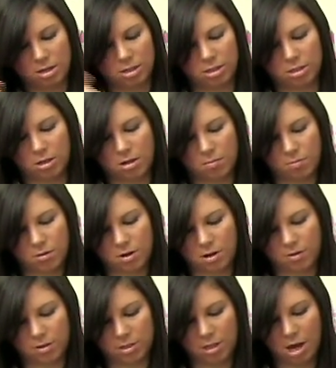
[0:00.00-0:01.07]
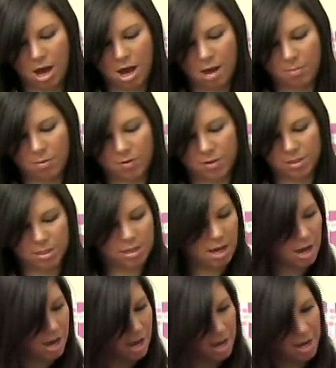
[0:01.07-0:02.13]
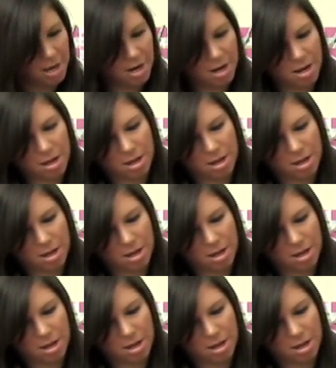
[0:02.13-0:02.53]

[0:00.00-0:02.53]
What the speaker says: So you can put it on the top, on the side.